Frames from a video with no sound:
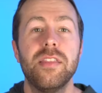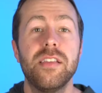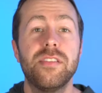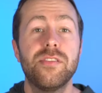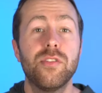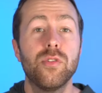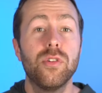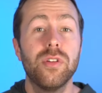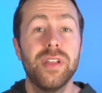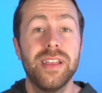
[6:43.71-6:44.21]
This
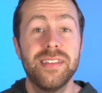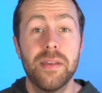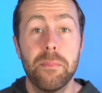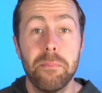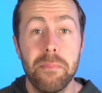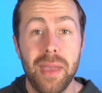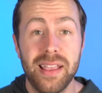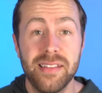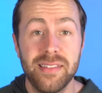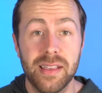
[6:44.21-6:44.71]
tool is
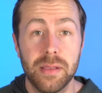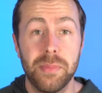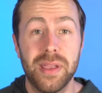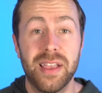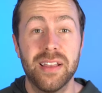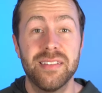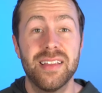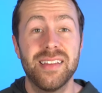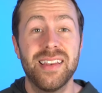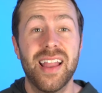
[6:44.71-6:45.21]
amazing
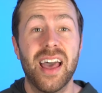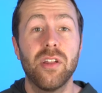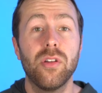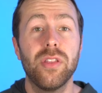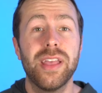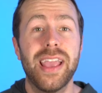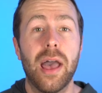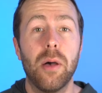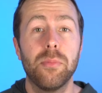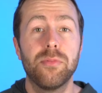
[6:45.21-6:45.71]
because it not
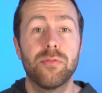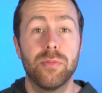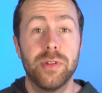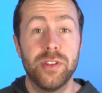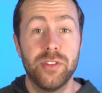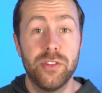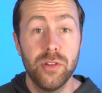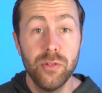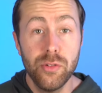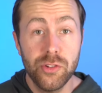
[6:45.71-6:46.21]
only helps
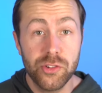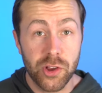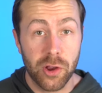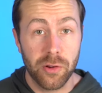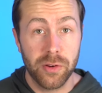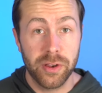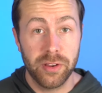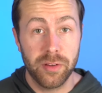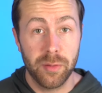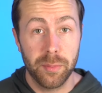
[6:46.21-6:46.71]
reduce
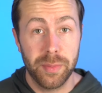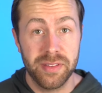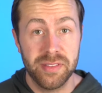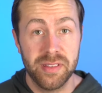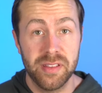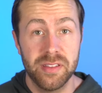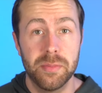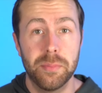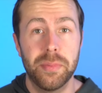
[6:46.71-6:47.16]
churn in your business,